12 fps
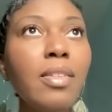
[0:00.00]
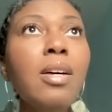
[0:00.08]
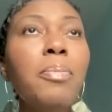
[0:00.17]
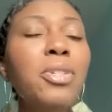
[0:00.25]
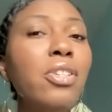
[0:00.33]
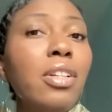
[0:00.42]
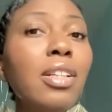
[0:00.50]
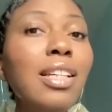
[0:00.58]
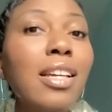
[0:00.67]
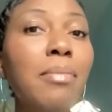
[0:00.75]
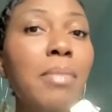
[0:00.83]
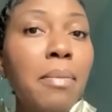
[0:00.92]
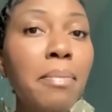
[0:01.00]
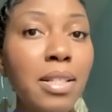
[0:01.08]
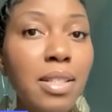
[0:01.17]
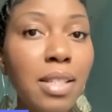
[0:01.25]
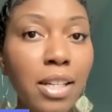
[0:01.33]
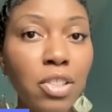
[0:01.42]
uh, particularly in my
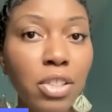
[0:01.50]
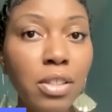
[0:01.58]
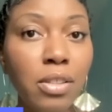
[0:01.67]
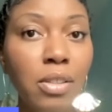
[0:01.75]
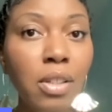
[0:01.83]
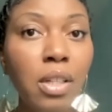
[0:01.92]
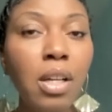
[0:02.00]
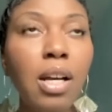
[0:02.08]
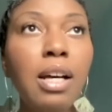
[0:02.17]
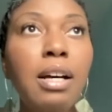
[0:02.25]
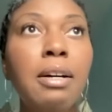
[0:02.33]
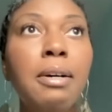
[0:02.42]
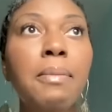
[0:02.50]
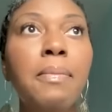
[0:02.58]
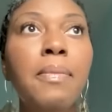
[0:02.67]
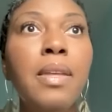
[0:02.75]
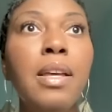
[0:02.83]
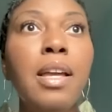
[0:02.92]
midsection
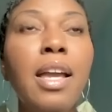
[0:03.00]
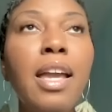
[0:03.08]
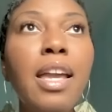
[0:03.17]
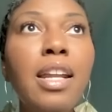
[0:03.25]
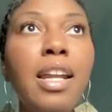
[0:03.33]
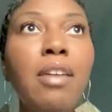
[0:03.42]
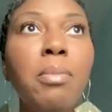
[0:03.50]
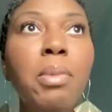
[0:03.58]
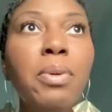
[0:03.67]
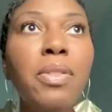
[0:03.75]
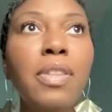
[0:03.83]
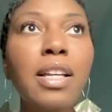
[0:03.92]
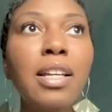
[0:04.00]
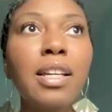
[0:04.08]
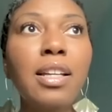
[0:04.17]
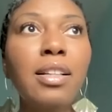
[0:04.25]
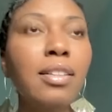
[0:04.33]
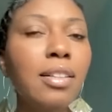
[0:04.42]
um, and i remember
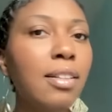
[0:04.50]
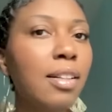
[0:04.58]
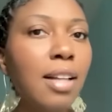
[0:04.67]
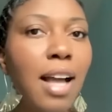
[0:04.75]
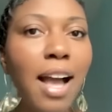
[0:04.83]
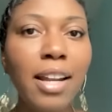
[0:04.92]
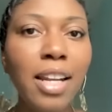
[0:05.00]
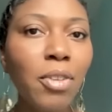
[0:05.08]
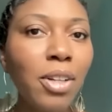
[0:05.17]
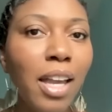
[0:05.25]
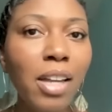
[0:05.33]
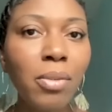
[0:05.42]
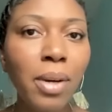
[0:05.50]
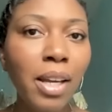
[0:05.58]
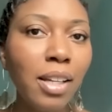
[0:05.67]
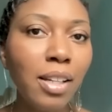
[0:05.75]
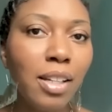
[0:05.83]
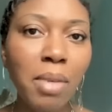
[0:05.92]
thinking i never gain
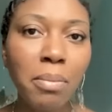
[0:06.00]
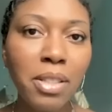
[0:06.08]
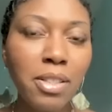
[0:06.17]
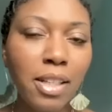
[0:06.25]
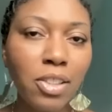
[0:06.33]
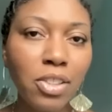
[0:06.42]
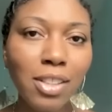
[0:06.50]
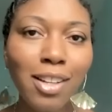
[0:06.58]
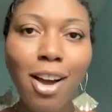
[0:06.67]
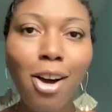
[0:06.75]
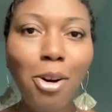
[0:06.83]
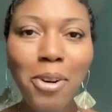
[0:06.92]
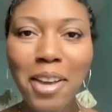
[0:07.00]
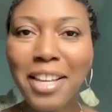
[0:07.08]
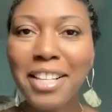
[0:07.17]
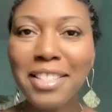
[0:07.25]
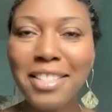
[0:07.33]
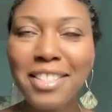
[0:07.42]
weight in my midsection i
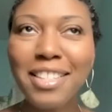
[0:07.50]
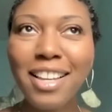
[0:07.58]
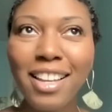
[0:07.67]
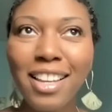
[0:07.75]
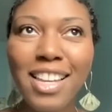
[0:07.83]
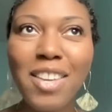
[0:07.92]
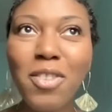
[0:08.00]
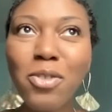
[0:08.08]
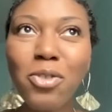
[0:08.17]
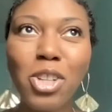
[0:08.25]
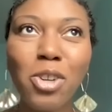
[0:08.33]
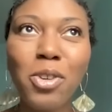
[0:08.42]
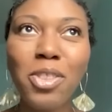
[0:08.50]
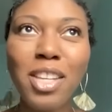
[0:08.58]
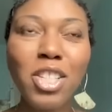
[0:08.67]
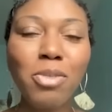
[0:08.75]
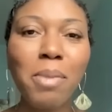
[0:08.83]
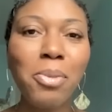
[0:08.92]
always even you know with
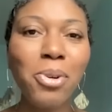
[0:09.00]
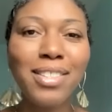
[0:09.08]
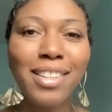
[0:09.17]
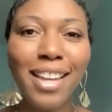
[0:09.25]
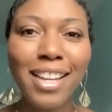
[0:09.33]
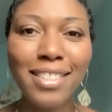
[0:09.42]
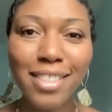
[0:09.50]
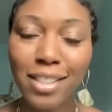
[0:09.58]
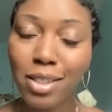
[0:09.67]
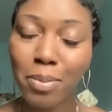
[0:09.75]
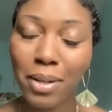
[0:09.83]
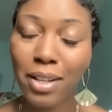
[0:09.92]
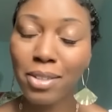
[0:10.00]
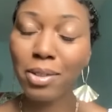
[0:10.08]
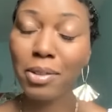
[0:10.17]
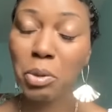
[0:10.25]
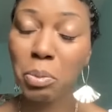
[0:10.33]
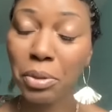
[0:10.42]
each of my boys i gained 60 pounds when
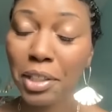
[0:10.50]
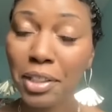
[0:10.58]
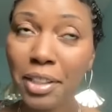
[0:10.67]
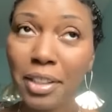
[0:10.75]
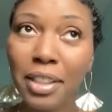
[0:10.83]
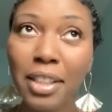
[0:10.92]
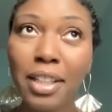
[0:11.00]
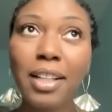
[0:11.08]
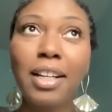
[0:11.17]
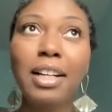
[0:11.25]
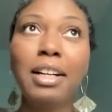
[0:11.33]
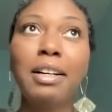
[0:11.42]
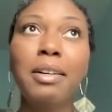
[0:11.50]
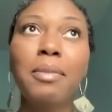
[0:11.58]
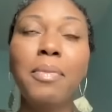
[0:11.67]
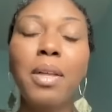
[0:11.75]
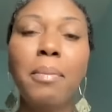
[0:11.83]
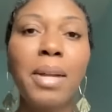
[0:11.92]
i was pregnant
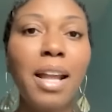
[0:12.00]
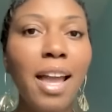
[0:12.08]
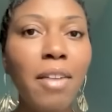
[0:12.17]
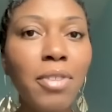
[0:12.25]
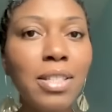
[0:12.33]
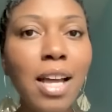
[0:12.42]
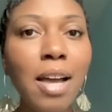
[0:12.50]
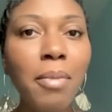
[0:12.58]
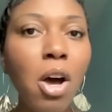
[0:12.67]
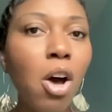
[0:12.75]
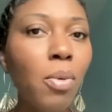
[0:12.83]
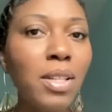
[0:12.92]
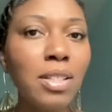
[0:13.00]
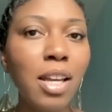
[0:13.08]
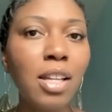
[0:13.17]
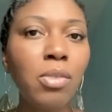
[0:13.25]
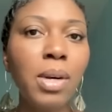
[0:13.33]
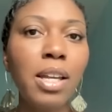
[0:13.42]
um, but every time i always
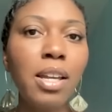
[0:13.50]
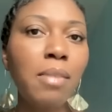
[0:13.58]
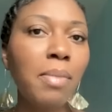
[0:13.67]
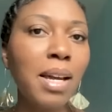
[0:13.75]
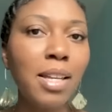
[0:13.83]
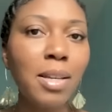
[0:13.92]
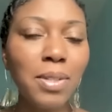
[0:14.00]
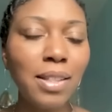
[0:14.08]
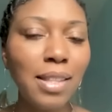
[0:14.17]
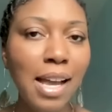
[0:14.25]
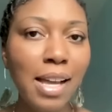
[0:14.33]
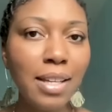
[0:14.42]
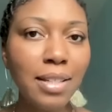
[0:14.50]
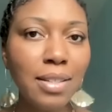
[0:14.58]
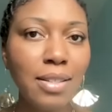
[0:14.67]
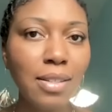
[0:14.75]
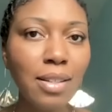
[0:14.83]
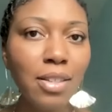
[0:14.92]
gained weight in my hips and
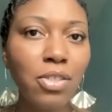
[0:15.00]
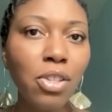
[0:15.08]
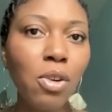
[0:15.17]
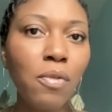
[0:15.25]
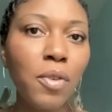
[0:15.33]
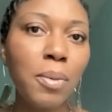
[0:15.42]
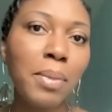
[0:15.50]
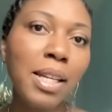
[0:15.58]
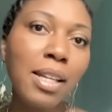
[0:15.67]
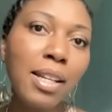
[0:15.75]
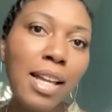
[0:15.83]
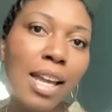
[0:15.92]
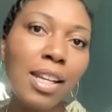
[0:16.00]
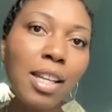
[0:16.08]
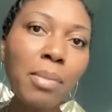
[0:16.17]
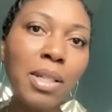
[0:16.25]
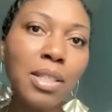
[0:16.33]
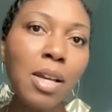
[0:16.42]
thighs and so for me to gain it
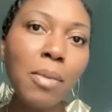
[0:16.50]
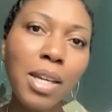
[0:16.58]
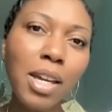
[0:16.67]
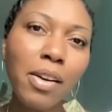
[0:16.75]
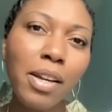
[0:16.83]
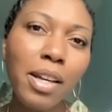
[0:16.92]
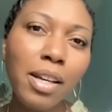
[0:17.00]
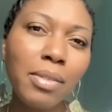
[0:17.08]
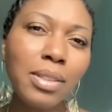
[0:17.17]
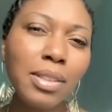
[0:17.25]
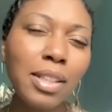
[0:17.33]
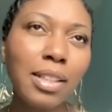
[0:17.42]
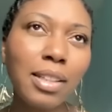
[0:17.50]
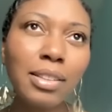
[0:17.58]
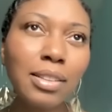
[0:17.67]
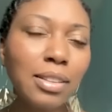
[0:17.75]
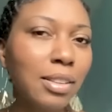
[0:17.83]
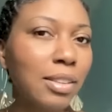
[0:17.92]
in my tummy area i was like
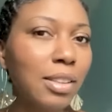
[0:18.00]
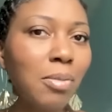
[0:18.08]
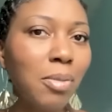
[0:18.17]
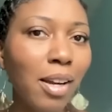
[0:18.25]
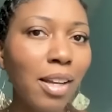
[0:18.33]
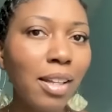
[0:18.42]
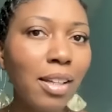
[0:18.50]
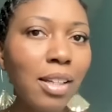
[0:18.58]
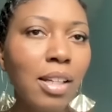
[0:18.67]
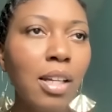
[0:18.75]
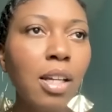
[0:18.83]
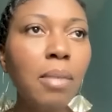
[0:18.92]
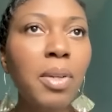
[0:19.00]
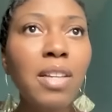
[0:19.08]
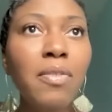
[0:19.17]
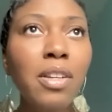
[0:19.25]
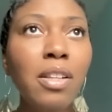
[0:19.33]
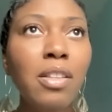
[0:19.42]
this doesn't seem right but
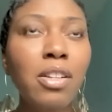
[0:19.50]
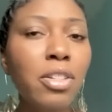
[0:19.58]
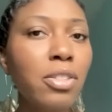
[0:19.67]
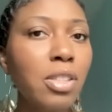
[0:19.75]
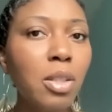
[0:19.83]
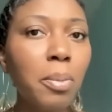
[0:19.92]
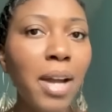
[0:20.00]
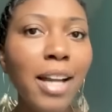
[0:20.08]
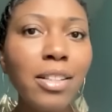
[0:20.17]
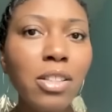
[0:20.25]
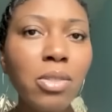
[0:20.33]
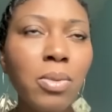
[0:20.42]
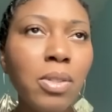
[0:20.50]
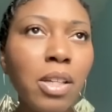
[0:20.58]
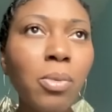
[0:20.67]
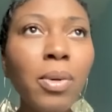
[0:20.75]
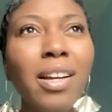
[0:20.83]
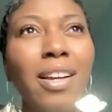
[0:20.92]
even the nurse at the practice was
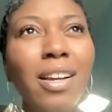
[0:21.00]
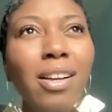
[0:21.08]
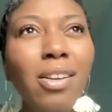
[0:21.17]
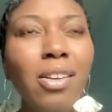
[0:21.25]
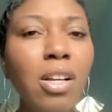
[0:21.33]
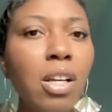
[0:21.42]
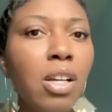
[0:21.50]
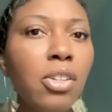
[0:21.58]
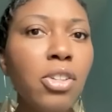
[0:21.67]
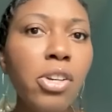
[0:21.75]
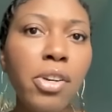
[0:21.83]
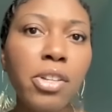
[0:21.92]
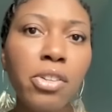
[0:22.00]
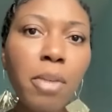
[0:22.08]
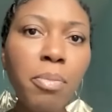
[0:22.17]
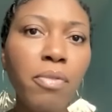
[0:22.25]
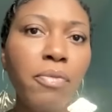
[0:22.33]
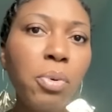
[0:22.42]
like well you're in your
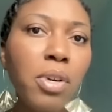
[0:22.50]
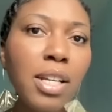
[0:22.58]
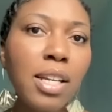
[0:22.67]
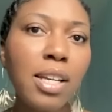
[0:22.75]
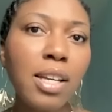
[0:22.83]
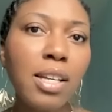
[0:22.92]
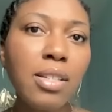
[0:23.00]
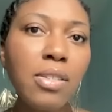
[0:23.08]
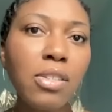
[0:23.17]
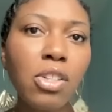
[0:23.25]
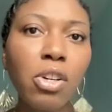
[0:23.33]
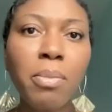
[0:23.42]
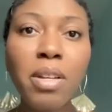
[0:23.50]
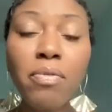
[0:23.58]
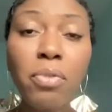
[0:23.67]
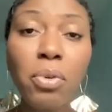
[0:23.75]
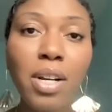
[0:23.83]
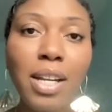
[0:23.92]
upper 40s you know mid
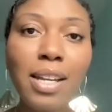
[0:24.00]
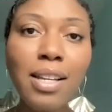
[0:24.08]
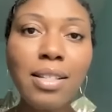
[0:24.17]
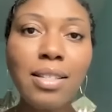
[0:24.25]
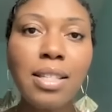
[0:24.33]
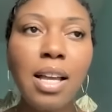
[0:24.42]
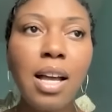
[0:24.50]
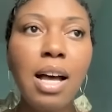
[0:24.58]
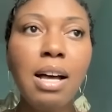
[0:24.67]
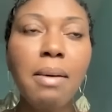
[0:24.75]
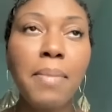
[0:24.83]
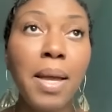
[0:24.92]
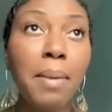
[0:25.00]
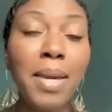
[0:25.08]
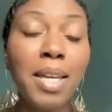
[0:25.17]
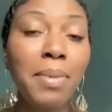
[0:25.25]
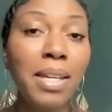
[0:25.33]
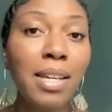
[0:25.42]
40s um,
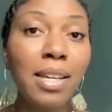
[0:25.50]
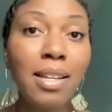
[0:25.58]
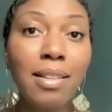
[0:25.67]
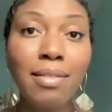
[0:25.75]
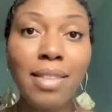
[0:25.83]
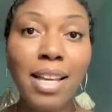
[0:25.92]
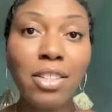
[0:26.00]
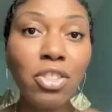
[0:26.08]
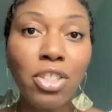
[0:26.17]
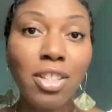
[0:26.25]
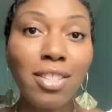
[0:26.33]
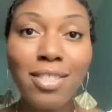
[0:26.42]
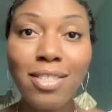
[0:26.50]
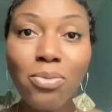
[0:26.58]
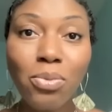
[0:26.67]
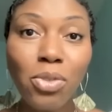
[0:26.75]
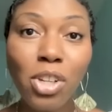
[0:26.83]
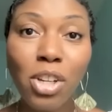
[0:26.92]
maybe that's just
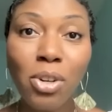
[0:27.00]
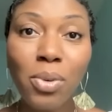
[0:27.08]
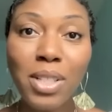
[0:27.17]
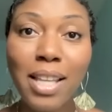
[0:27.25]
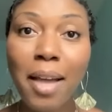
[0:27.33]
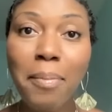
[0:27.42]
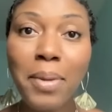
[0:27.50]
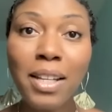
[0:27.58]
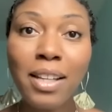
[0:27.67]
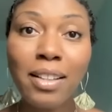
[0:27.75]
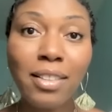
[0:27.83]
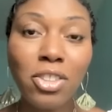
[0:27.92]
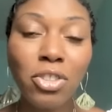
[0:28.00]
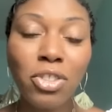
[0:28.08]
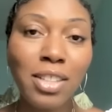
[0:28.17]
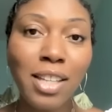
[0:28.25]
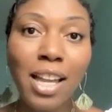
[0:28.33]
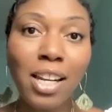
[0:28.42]
you know what's happening that you're
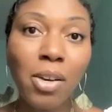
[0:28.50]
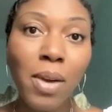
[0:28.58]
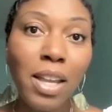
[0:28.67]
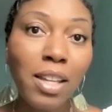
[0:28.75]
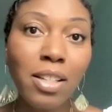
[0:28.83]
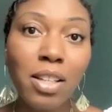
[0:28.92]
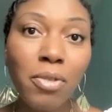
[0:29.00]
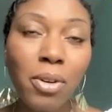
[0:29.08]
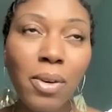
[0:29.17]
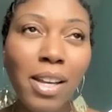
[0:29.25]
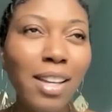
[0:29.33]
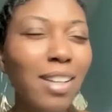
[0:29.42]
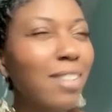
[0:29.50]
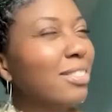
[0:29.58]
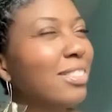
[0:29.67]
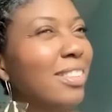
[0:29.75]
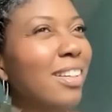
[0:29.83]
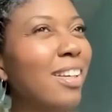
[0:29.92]
just gaining weight in a different way and i
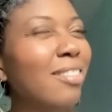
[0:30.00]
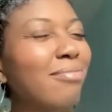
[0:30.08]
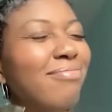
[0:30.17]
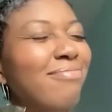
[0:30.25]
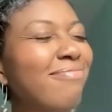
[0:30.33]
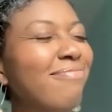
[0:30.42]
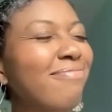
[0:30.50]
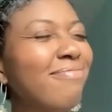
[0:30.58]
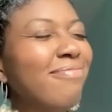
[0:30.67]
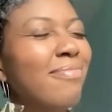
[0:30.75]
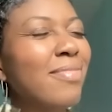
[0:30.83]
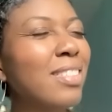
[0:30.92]
was like mm,